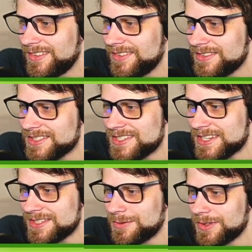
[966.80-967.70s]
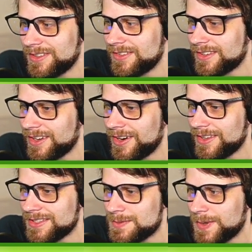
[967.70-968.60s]
This is actually really sick. All
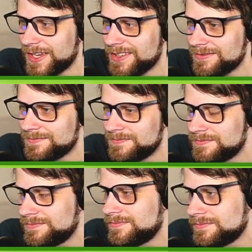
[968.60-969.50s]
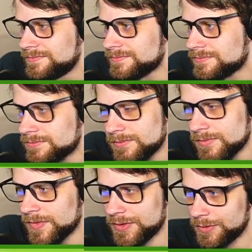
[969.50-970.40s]
right, let's bite.
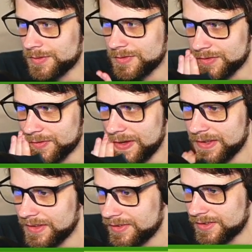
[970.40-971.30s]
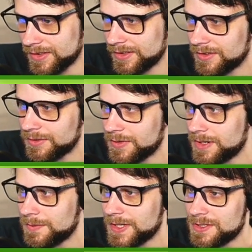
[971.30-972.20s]
Swift is fine. That's not gonna do
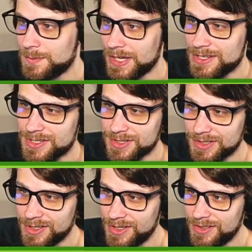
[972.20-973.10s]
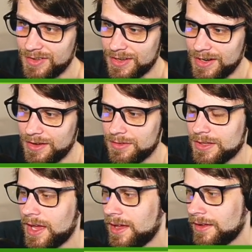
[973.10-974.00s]
very much. Bite should take it out.
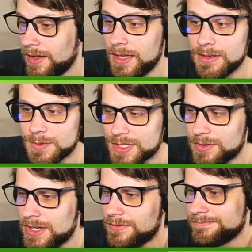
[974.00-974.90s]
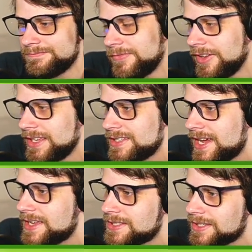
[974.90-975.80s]
Yeah, and it was a crit.
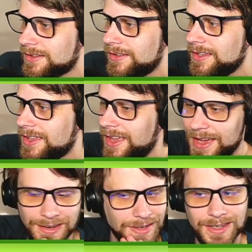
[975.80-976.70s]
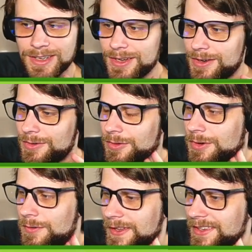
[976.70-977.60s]
Fantastic. Look at that.
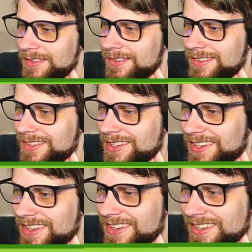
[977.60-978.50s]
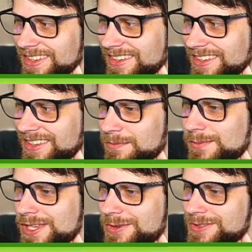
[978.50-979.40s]
Rufus.
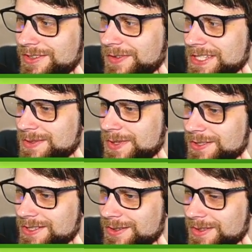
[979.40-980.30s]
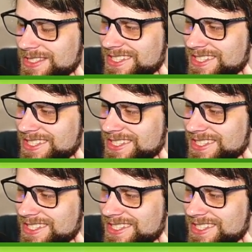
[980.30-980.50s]
Mew defeats Mewtwo.